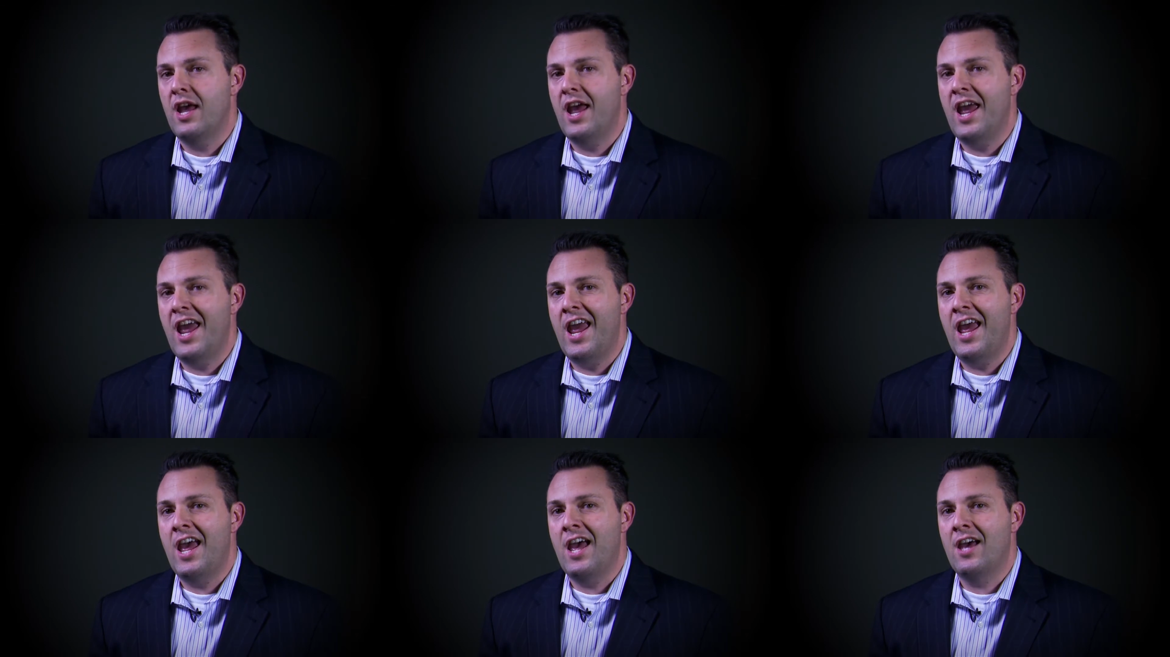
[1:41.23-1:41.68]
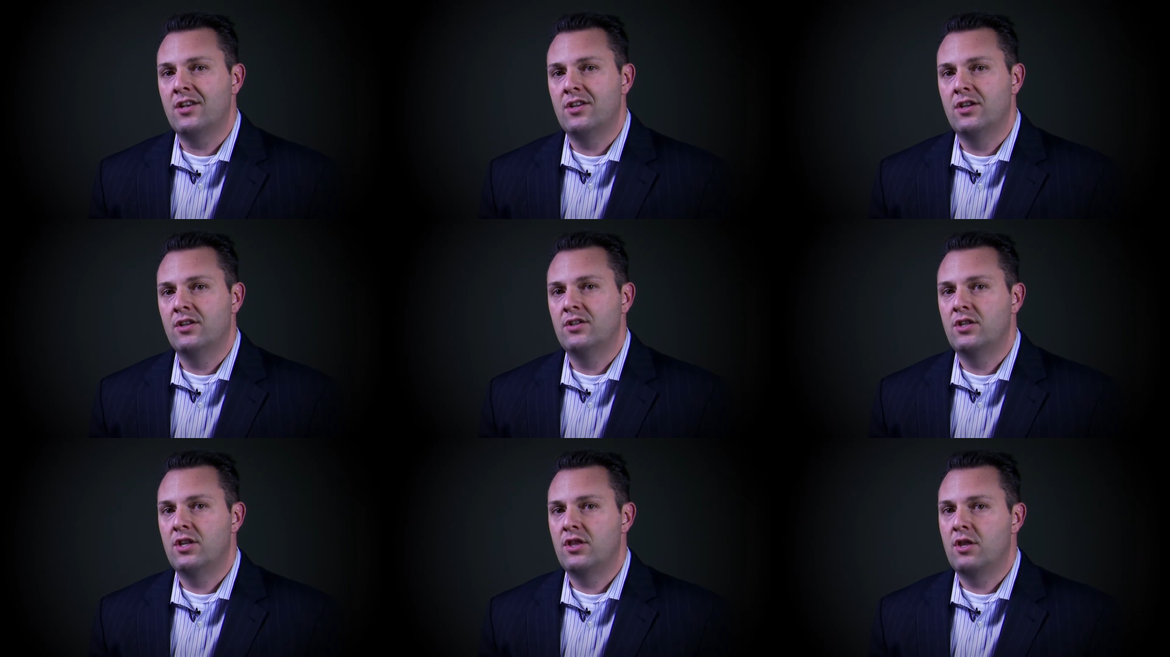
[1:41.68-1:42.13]
and
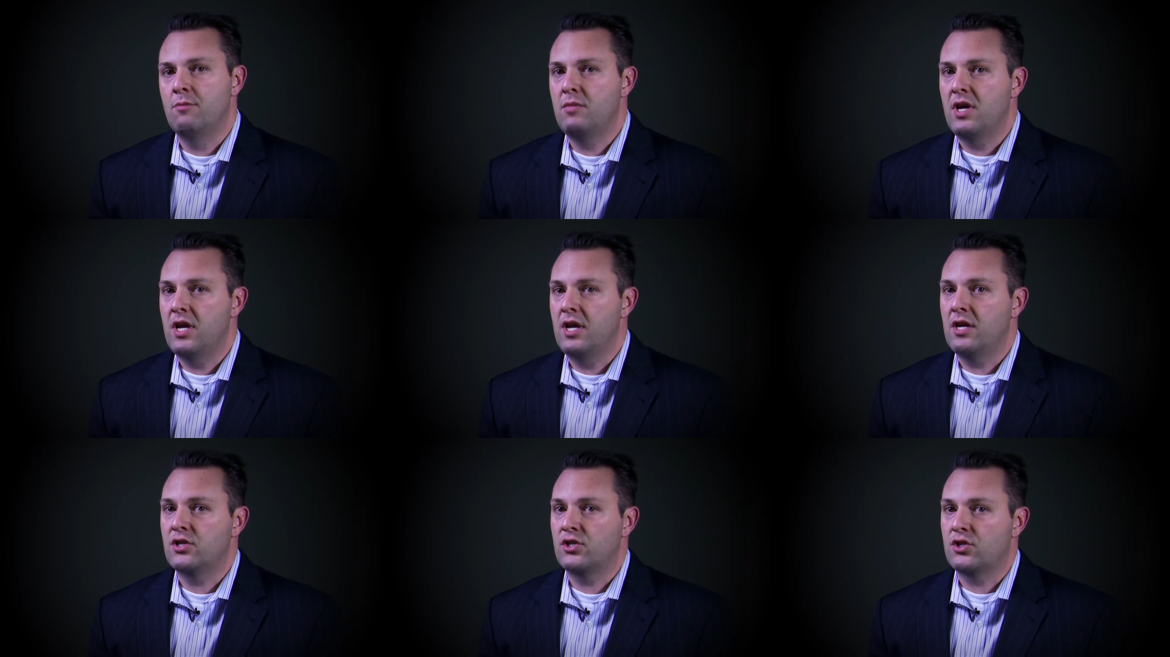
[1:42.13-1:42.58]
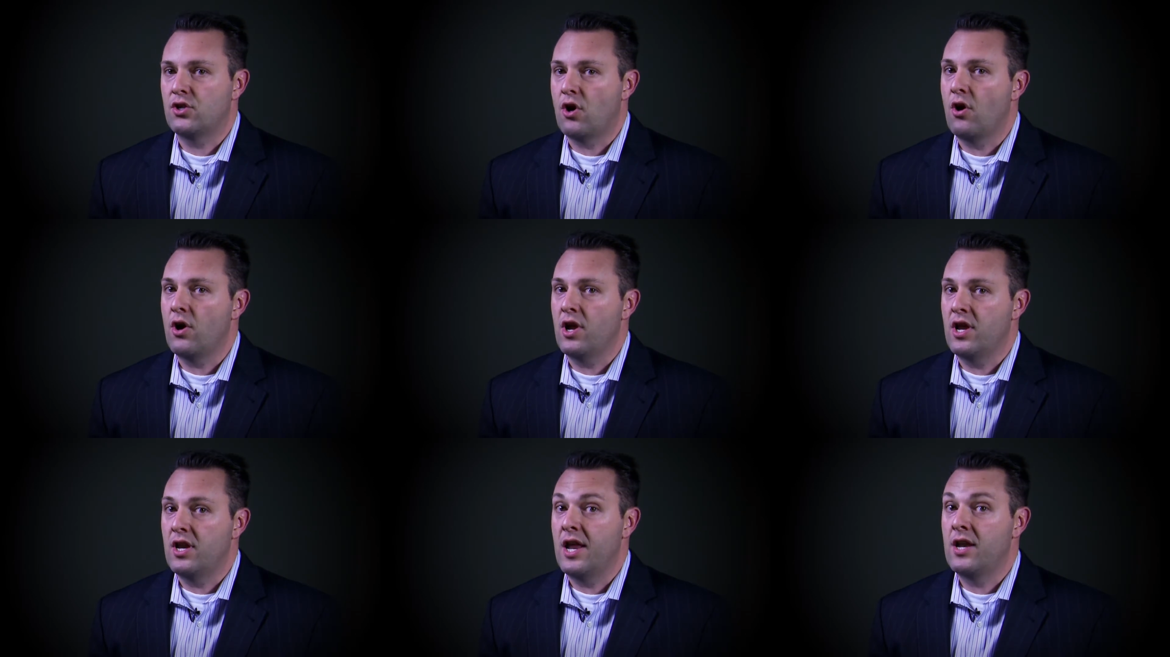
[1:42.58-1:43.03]
did the meeting
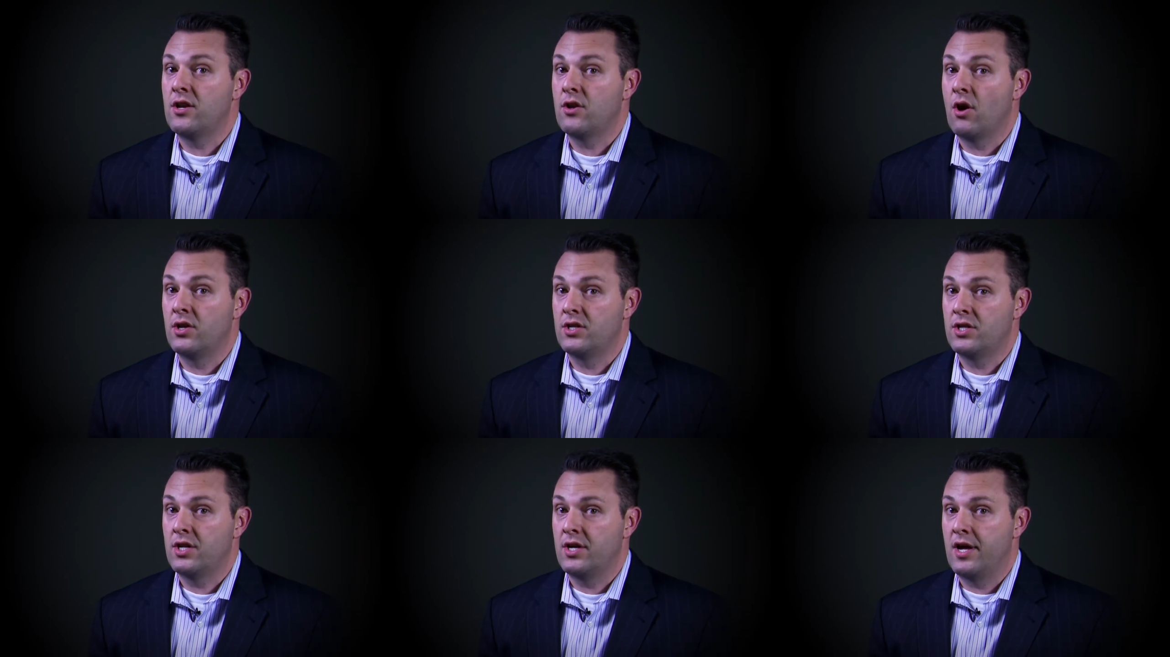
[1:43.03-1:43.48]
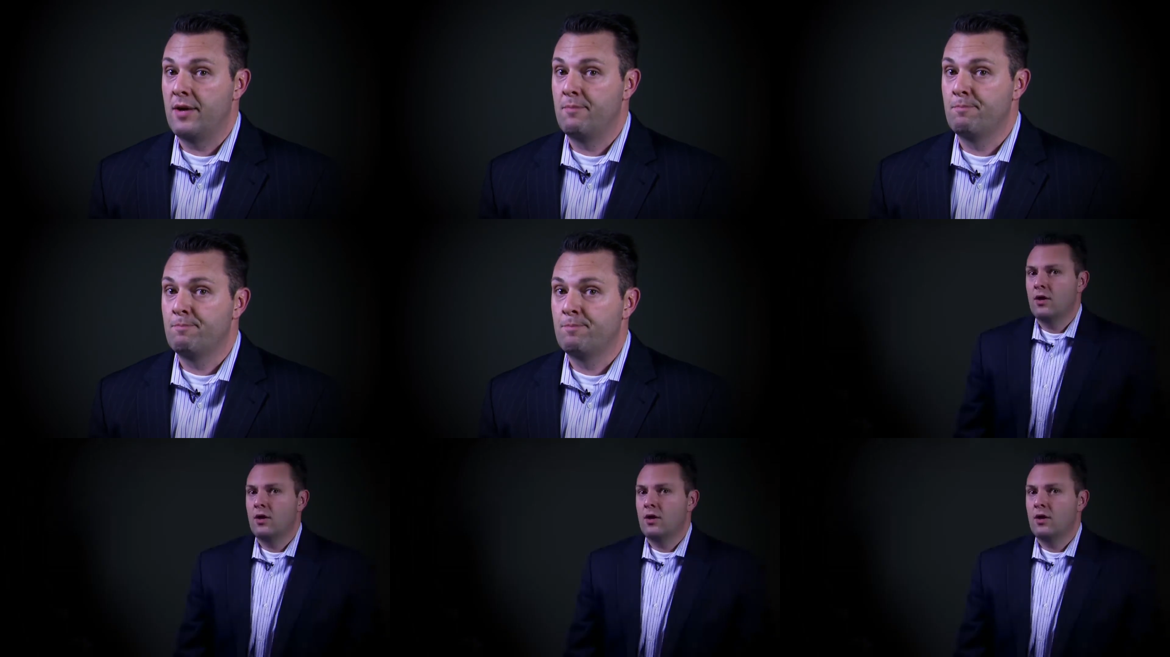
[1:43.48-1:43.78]
start and end on time.